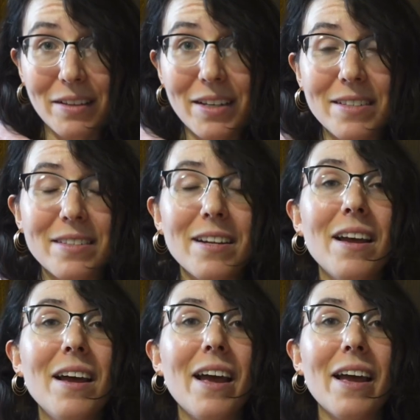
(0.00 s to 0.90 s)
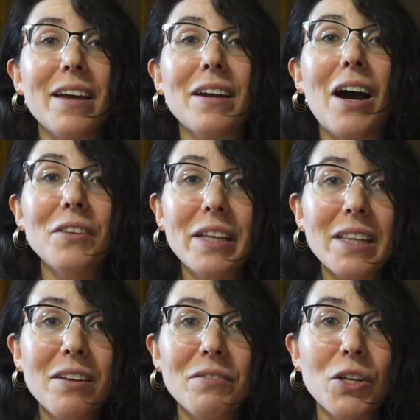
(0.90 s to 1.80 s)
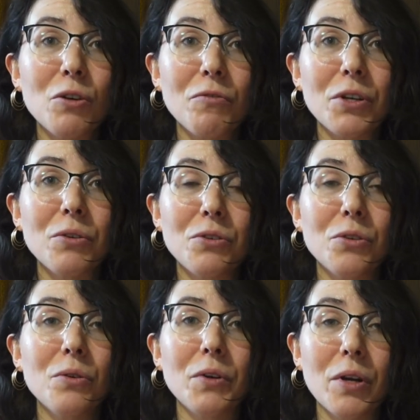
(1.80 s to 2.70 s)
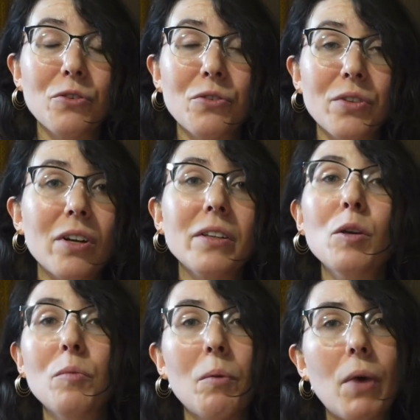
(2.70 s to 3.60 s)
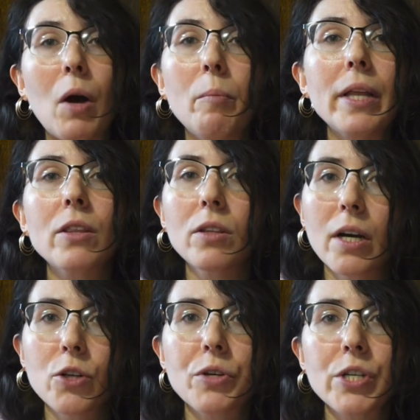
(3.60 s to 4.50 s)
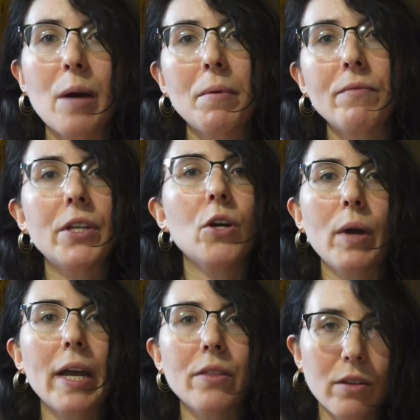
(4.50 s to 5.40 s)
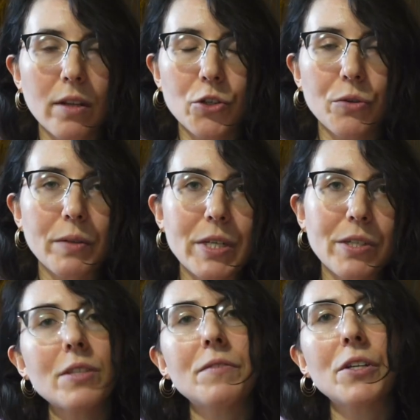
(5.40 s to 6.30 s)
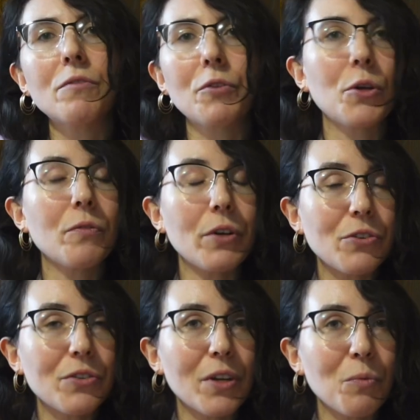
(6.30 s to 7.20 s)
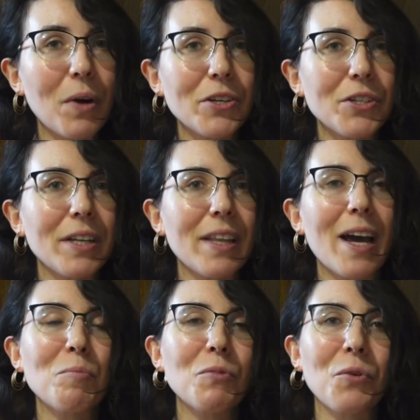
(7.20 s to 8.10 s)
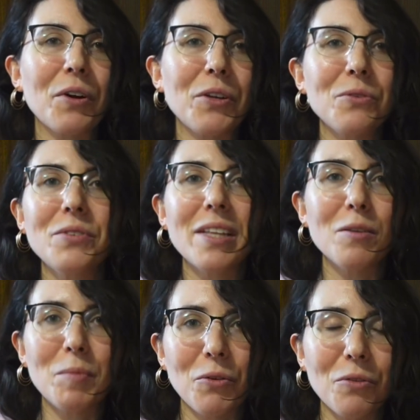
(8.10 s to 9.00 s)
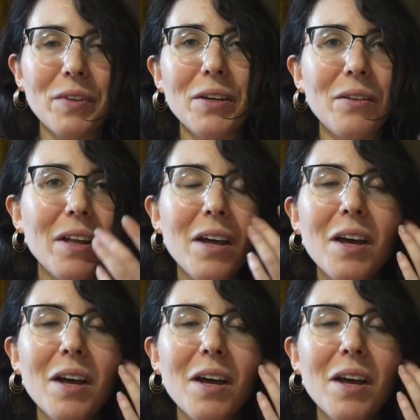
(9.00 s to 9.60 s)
list. And I'll link that video for you too if you're interested. I'll link, I'll link the luxury shopping video and the luxury wish list video for you if you're interested in watching that before you see the big reveal,